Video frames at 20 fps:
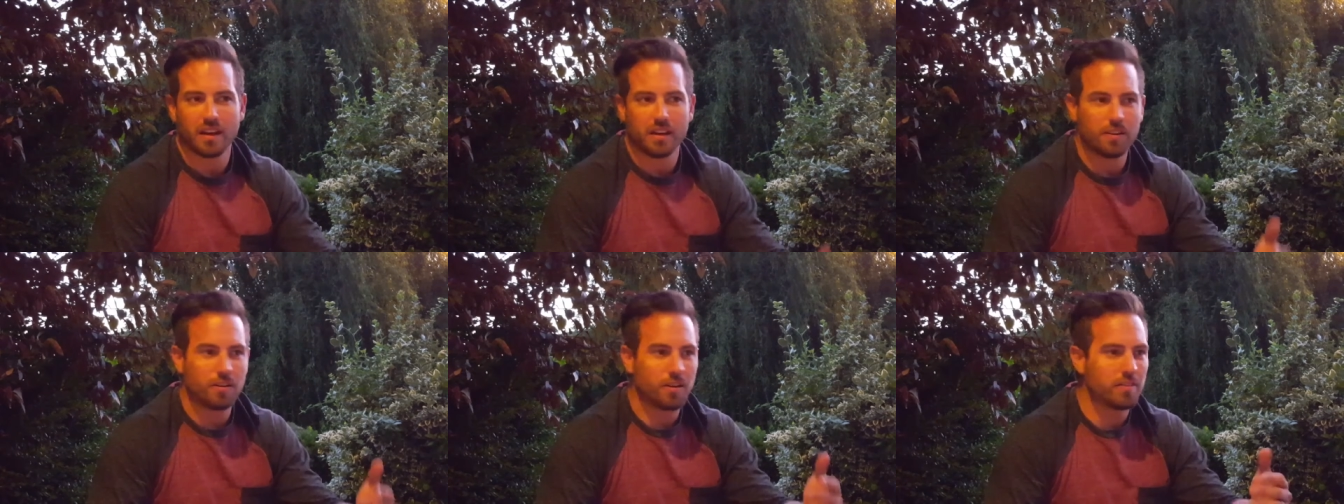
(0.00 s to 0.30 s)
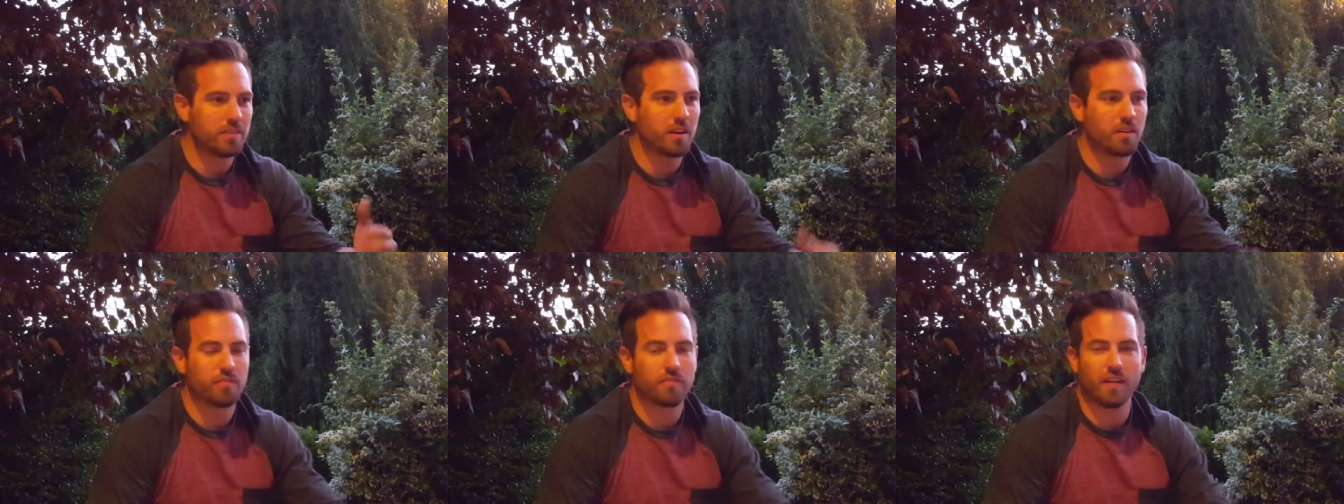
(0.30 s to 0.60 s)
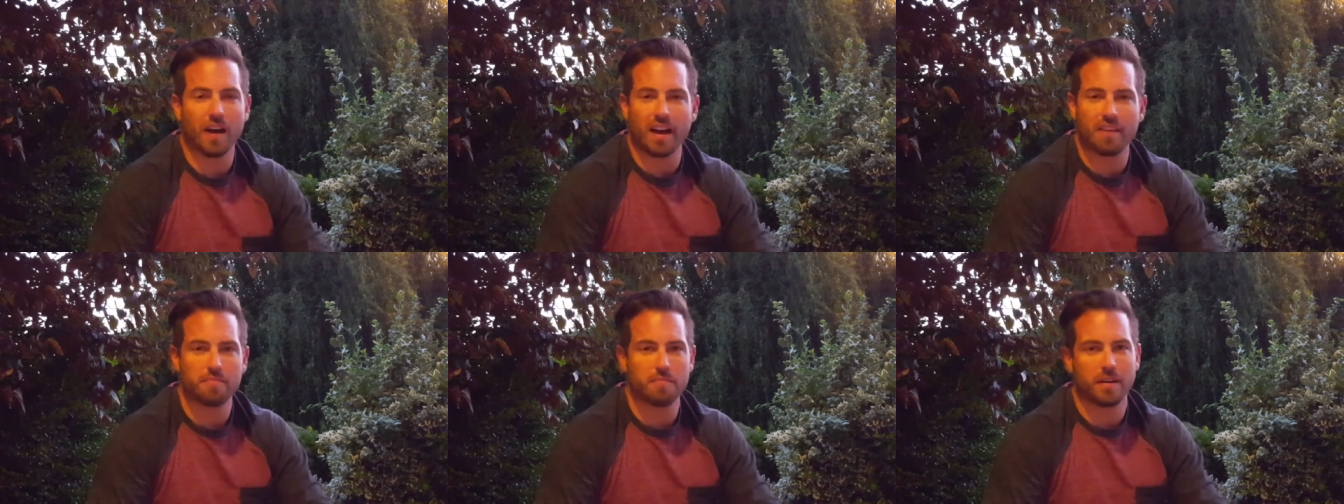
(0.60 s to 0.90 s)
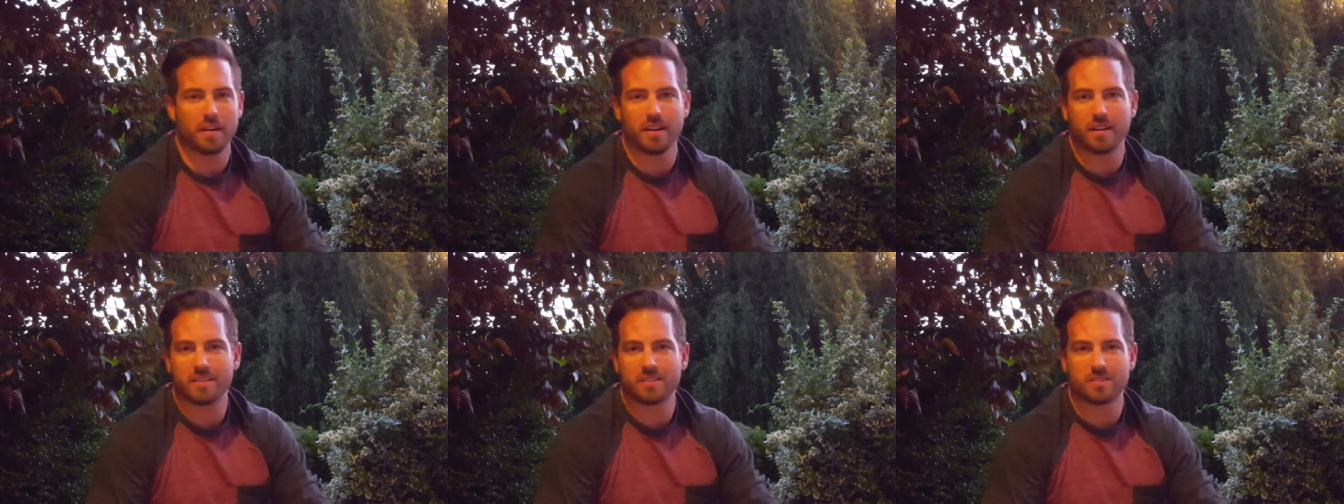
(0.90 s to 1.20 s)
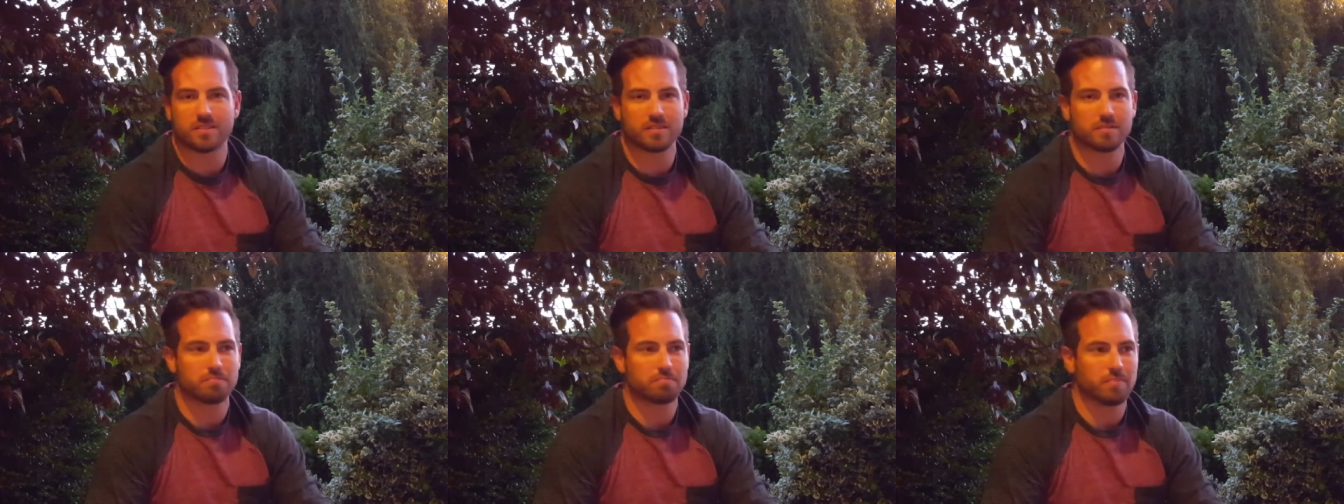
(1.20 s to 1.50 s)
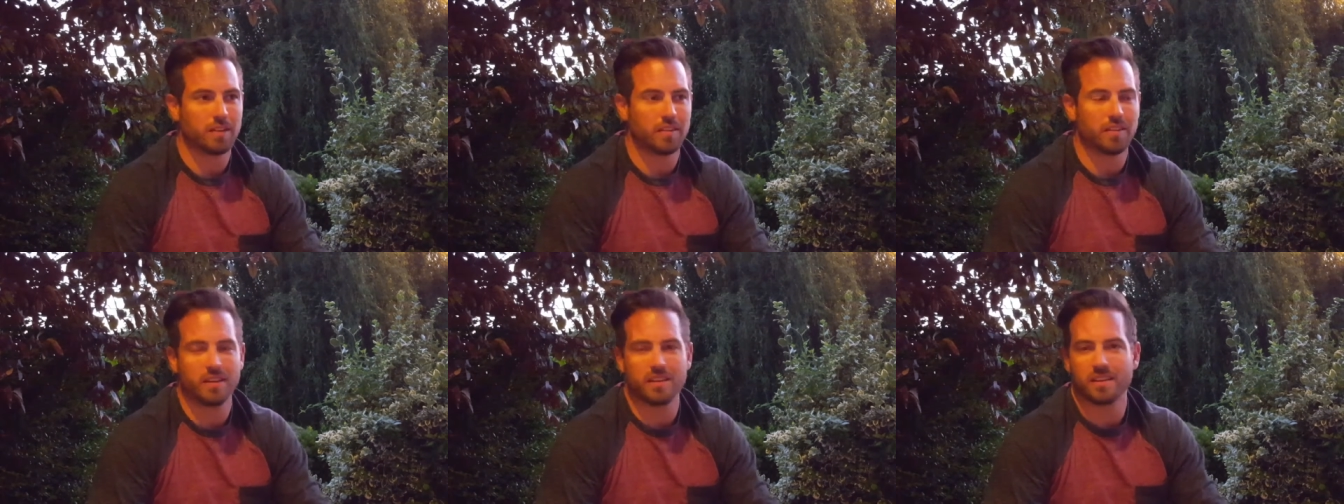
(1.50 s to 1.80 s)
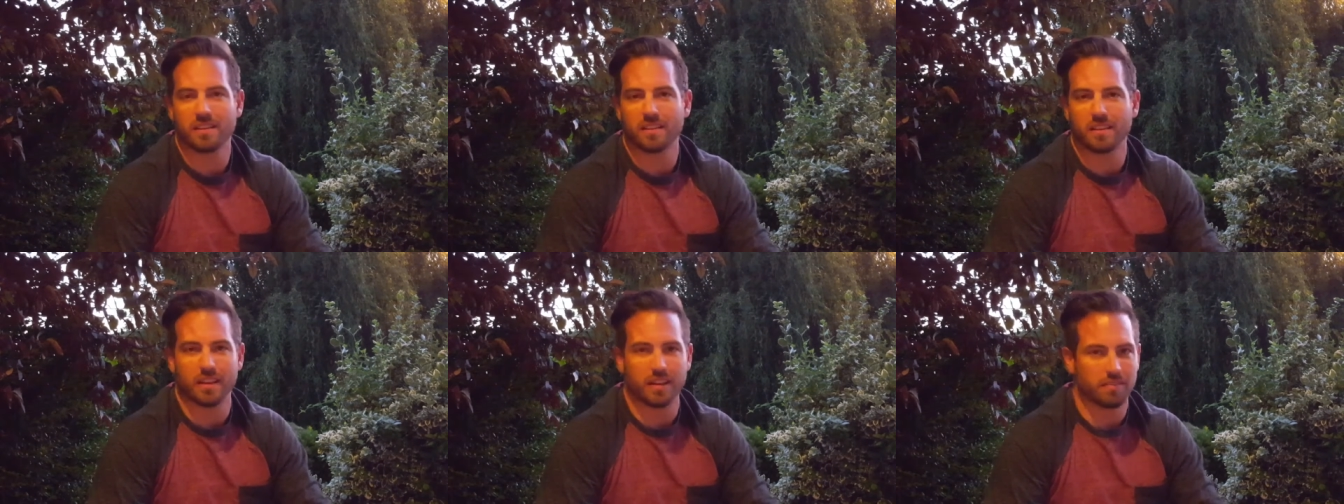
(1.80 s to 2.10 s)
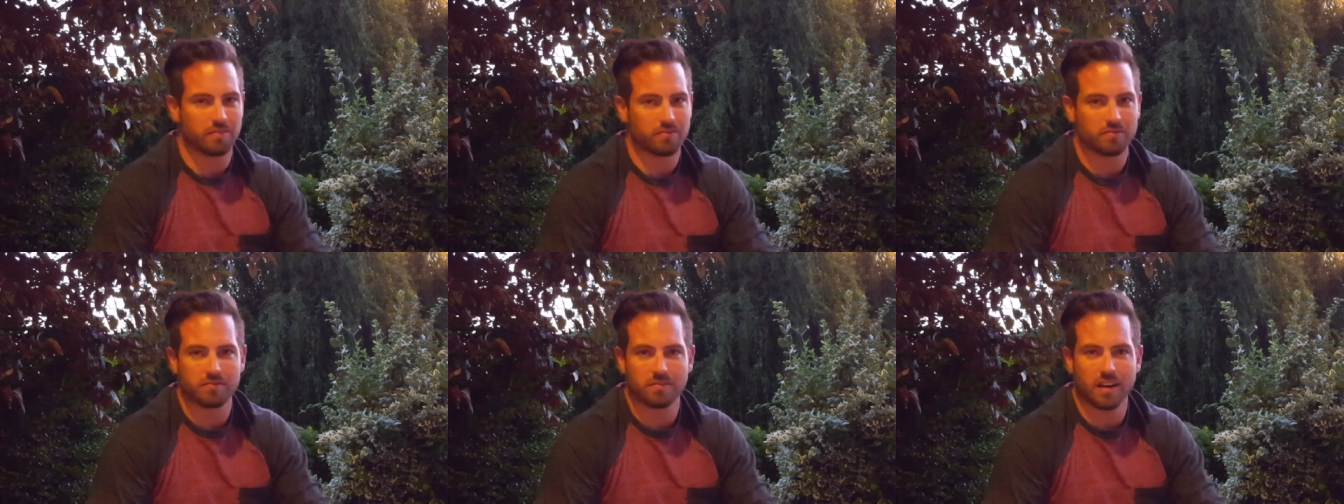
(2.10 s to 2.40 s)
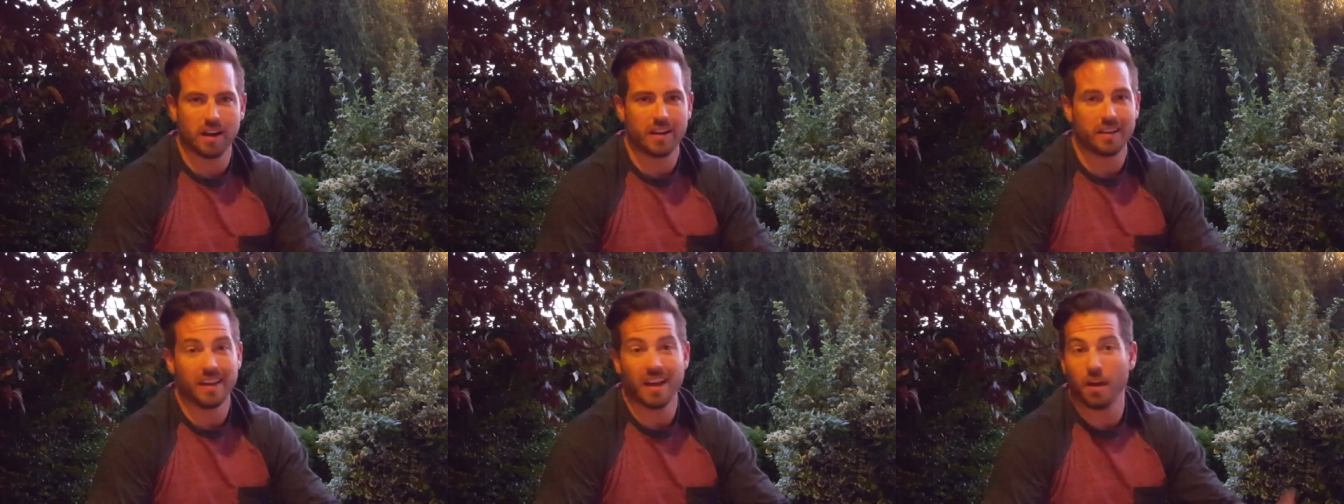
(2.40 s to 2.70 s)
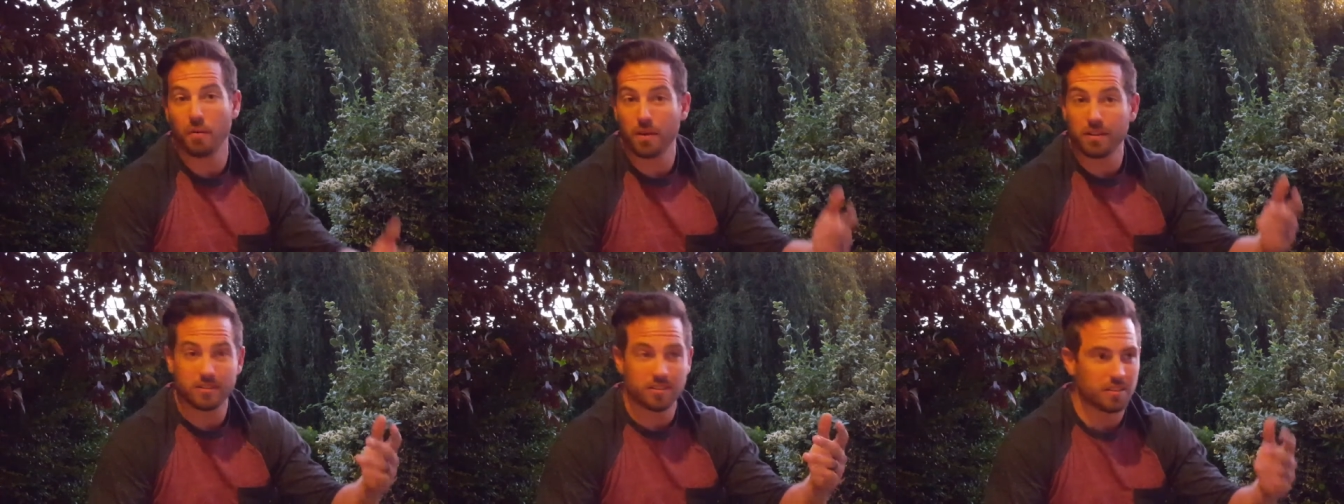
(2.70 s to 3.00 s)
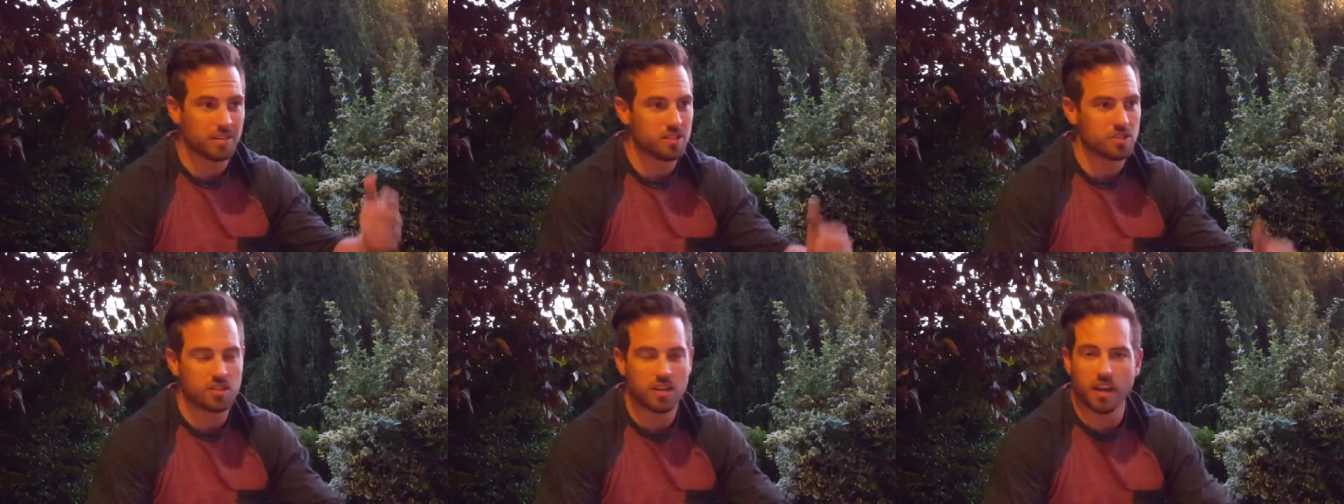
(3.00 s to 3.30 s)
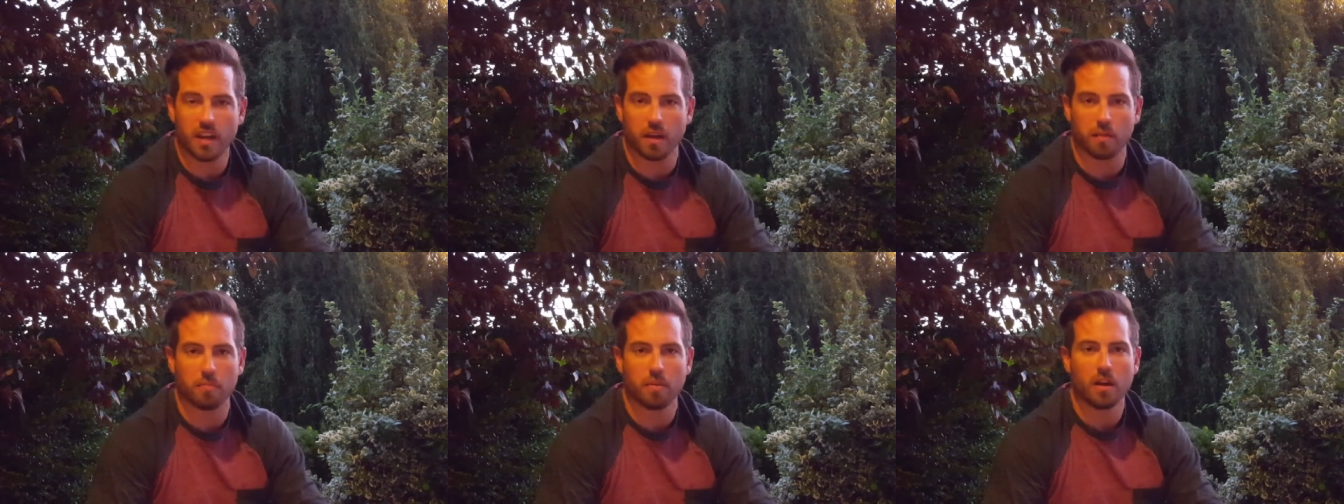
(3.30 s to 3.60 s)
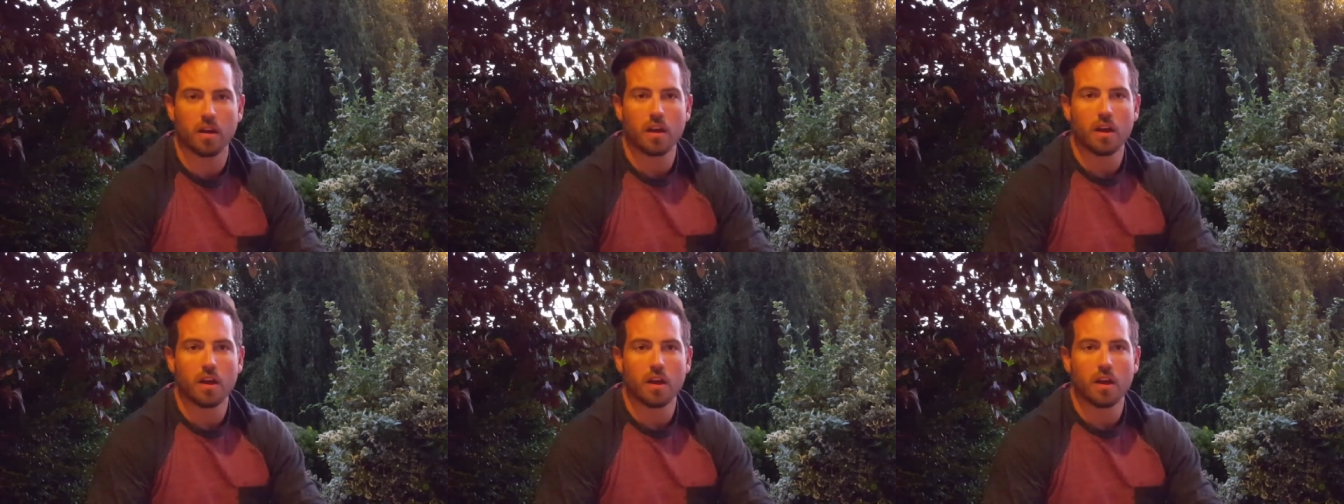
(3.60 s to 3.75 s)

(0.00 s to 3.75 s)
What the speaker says: You're in there 5 minutes and then you leave, right? Yeah, I went to the gym.